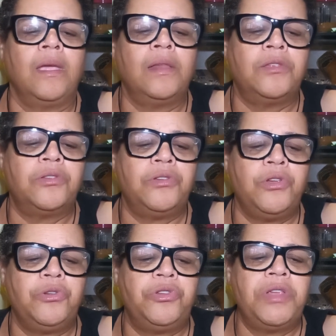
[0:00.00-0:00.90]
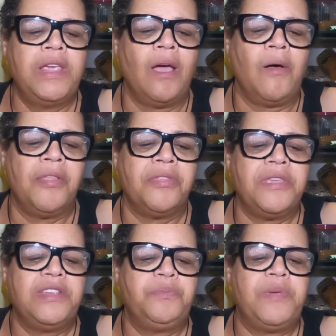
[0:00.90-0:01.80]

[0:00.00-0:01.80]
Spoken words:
it's, you see all of these